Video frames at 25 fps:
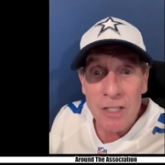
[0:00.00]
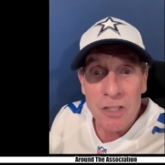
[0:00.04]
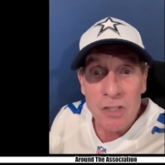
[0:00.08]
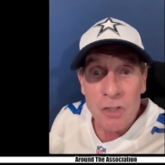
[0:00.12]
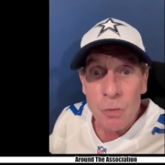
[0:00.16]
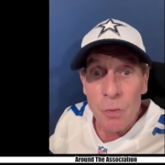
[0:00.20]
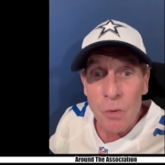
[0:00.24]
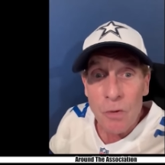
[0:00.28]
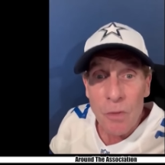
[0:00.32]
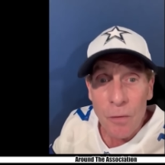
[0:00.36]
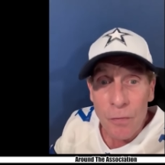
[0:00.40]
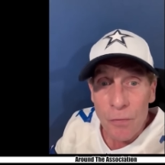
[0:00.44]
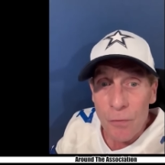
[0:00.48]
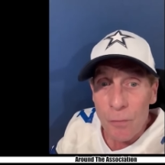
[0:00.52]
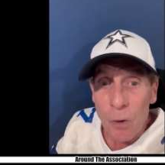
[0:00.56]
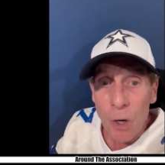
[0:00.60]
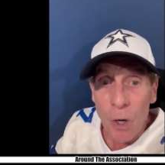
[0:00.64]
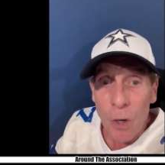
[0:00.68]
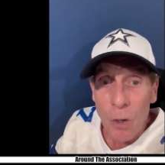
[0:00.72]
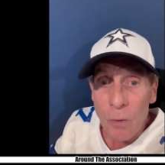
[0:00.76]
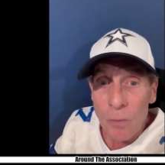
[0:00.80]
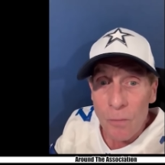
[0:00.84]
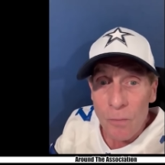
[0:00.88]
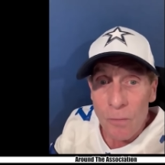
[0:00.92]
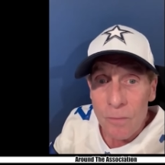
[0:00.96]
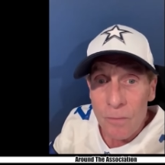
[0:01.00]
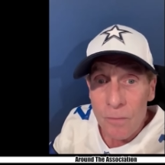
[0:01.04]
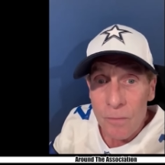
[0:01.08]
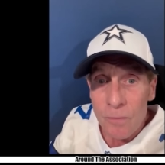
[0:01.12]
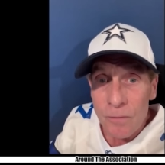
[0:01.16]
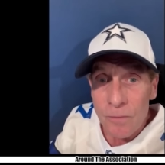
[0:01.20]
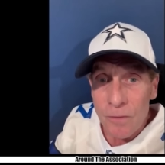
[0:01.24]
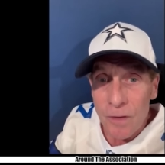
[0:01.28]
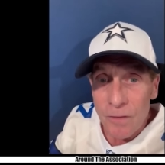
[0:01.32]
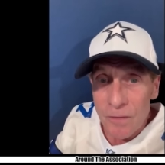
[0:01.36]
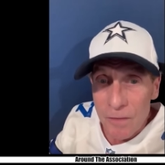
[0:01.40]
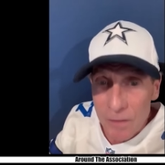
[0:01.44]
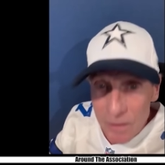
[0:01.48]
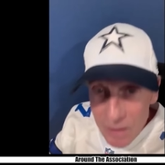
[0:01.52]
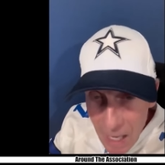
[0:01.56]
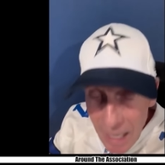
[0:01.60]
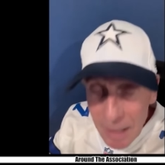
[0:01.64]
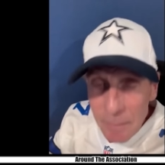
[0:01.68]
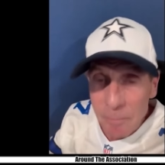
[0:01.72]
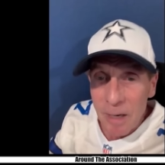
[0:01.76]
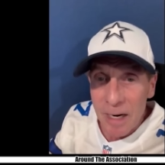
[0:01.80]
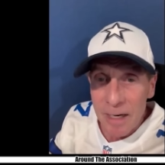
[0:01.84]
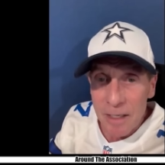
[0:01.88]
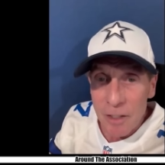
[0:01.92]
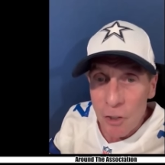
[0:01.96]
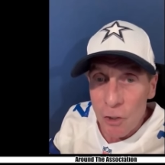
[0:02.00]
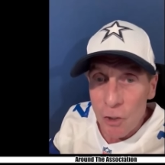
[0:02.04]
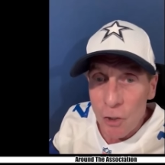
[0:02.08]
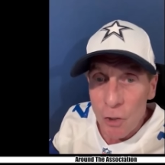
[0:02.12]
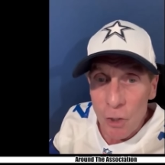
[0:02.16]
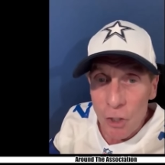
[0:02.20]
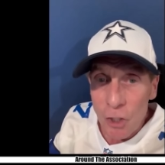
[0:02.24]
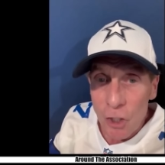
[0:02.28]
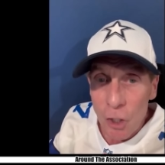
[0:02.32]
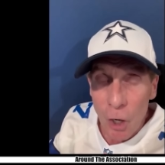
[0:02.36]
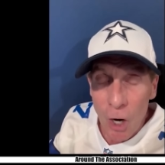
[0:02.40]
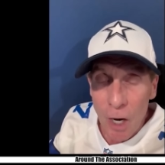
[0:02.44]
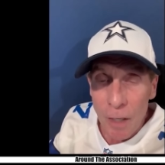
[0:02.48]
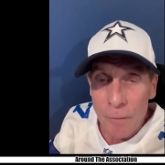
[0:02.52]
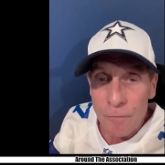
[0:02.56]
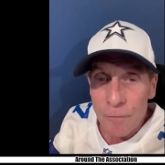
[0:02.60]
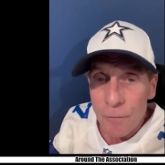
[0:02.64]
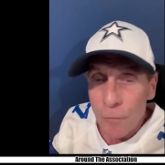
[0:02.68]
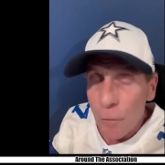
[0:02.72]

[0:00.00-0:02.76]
you know, during their training camps and all of that,